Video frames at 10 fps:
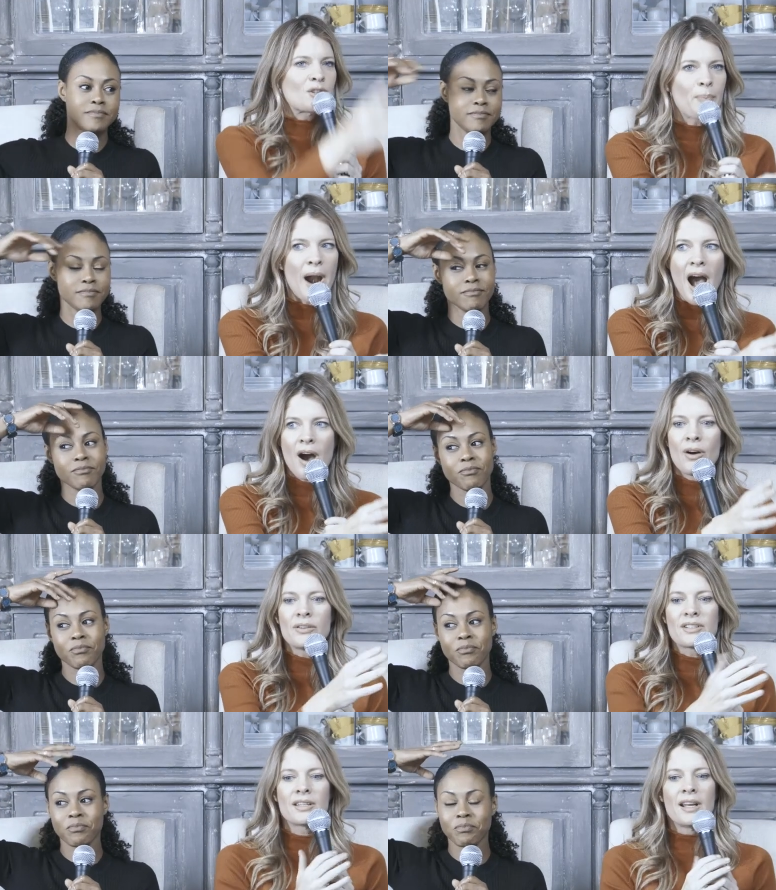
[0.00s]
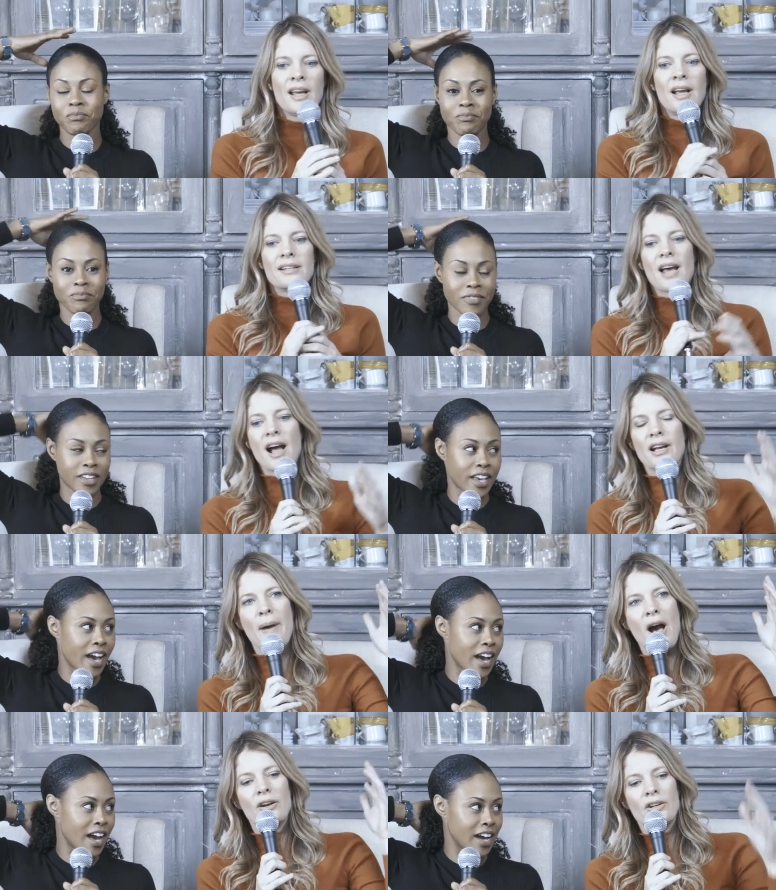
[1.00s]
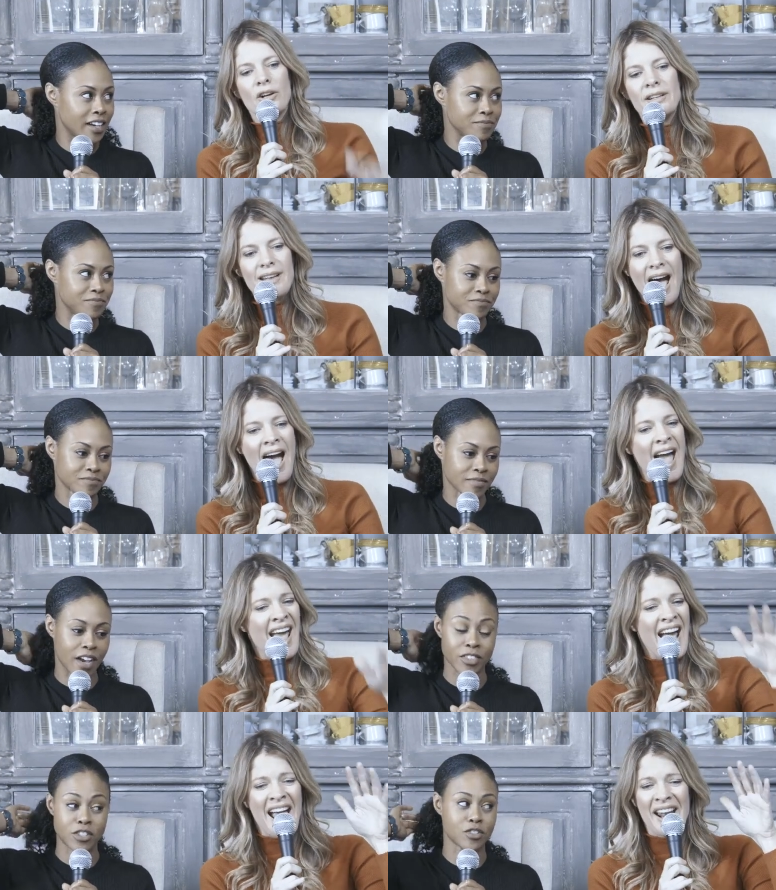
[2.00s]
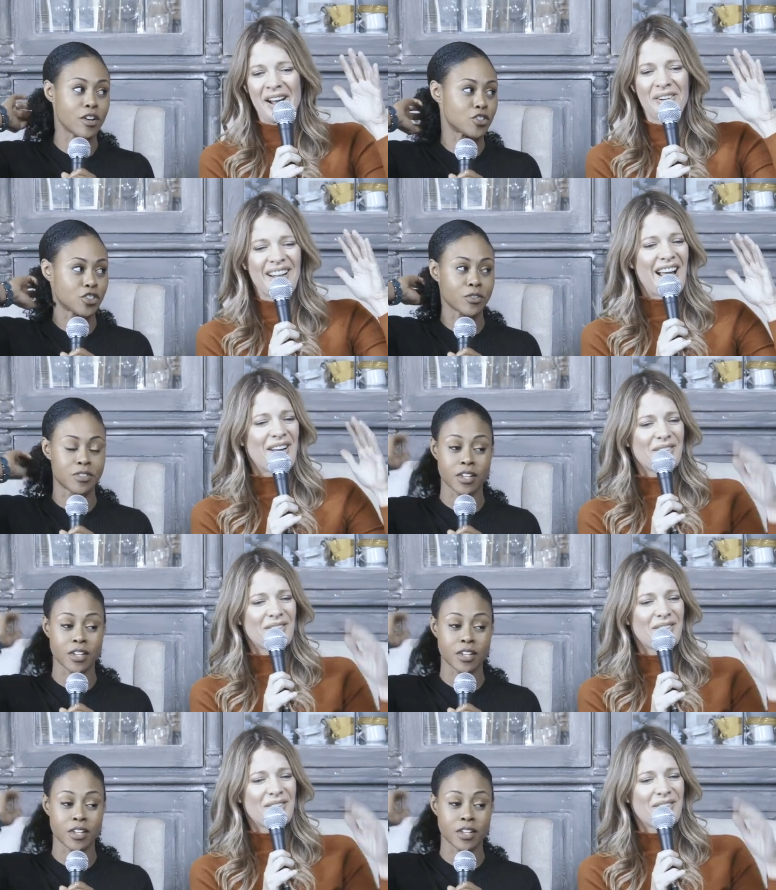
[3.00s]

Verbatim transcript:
Speaker 1: Sprout talk yeah. about good night.
Speaker 2: These are all shows